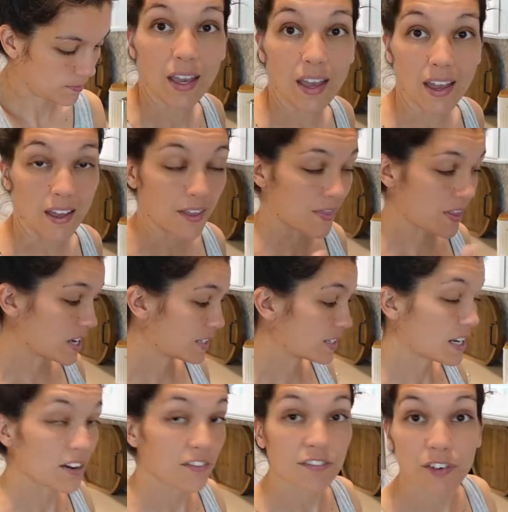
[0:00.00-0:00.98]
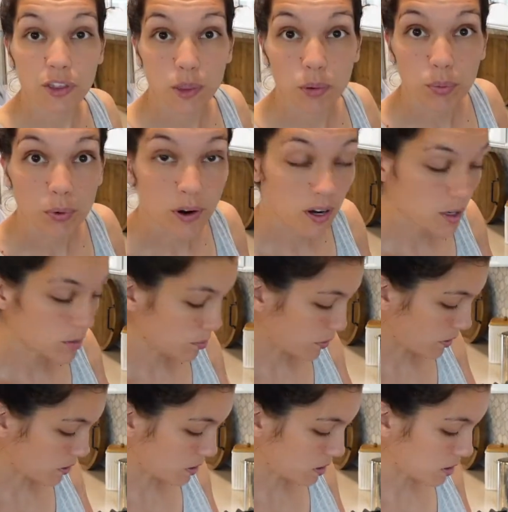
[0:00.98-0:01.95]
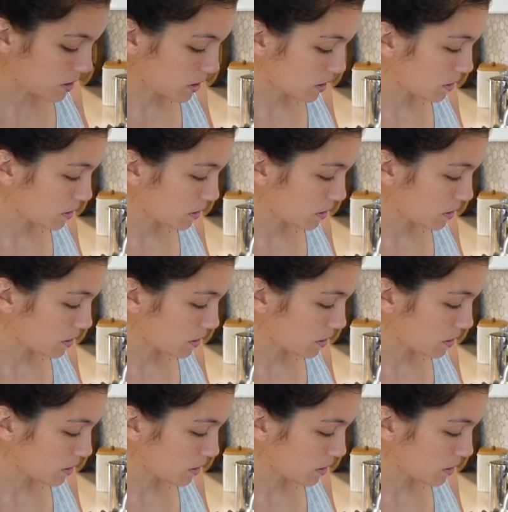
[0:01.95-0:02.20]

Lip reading: And that's it for the brine part.